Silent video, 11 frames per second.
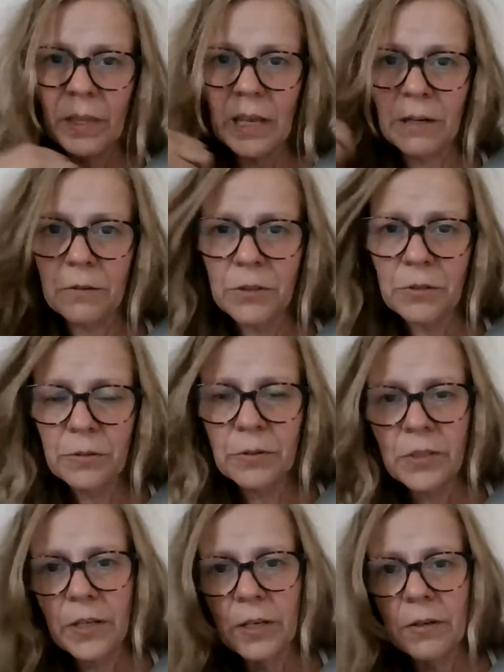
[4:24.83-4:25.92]
And I was
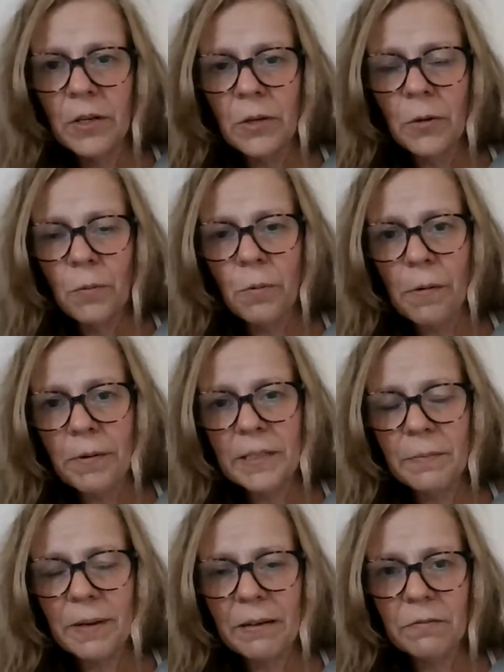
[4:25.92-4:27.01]
also worried
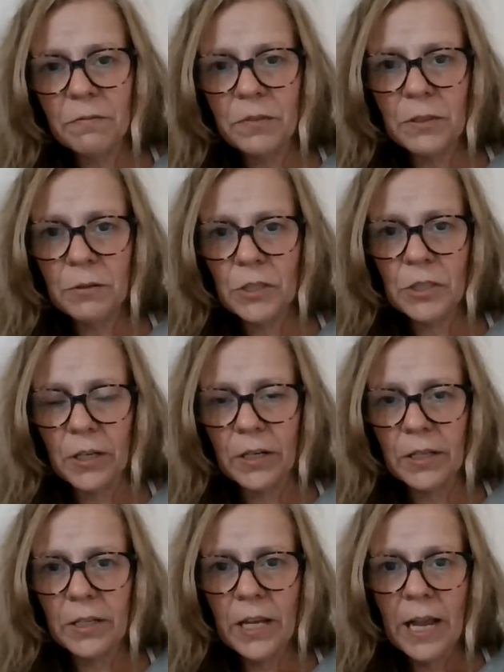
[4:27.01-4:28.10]
about future.
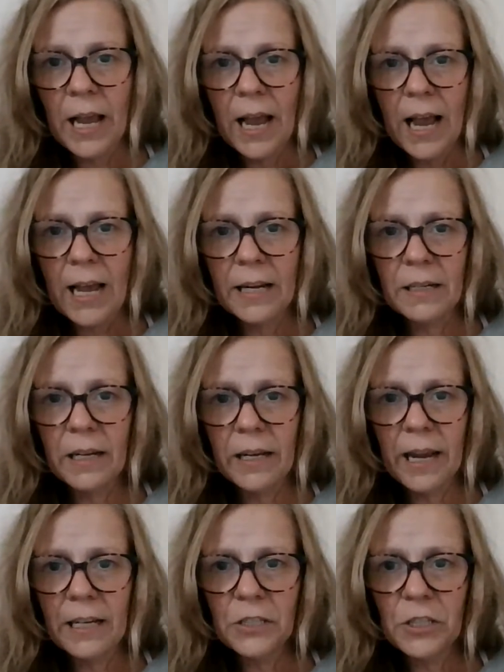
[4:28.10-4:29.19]
And
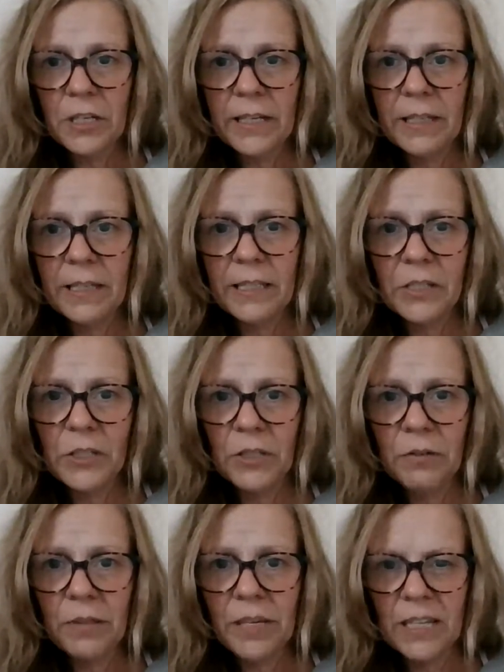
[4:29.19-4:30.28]
actually these two
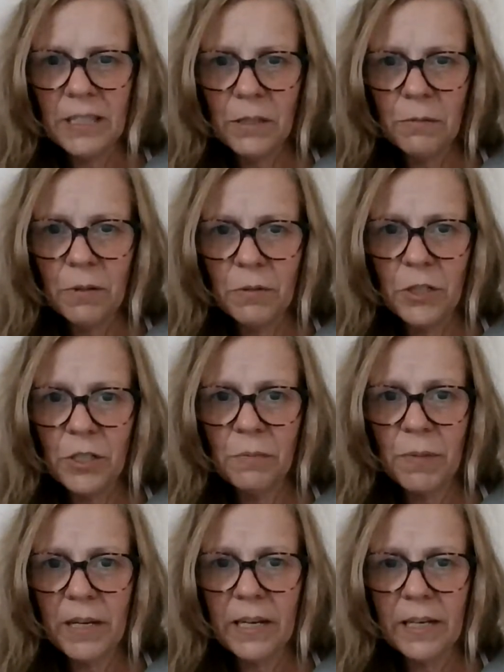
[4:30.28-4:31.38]
things would just
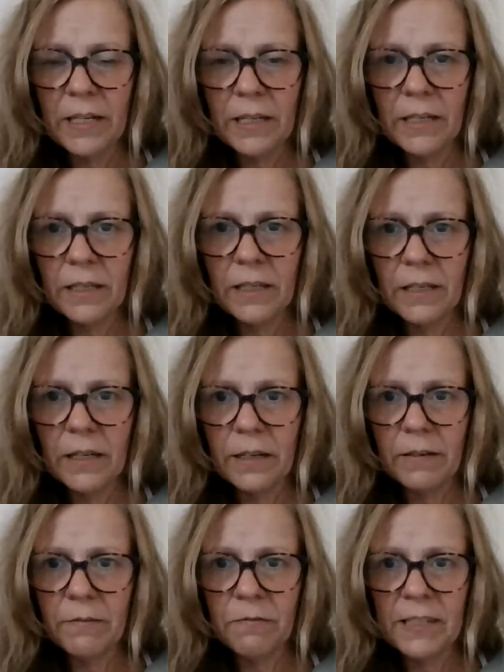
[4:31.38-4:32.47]
be
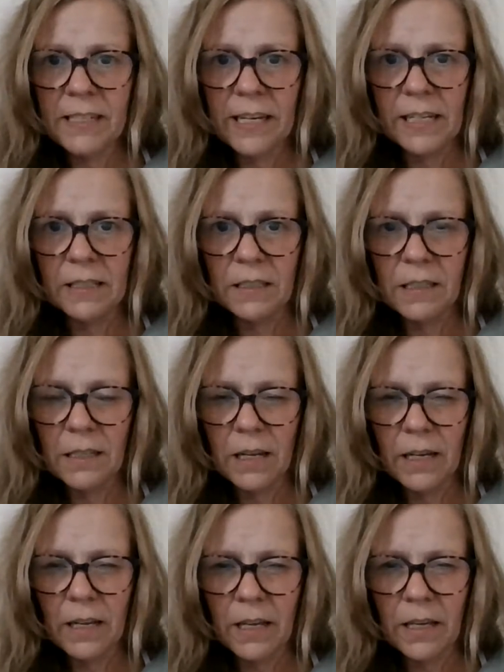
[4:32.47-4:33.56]
fizzing,
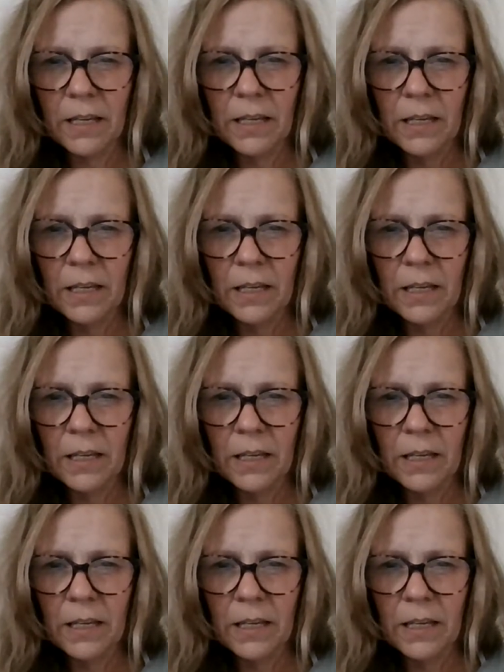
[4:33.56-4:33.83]
like a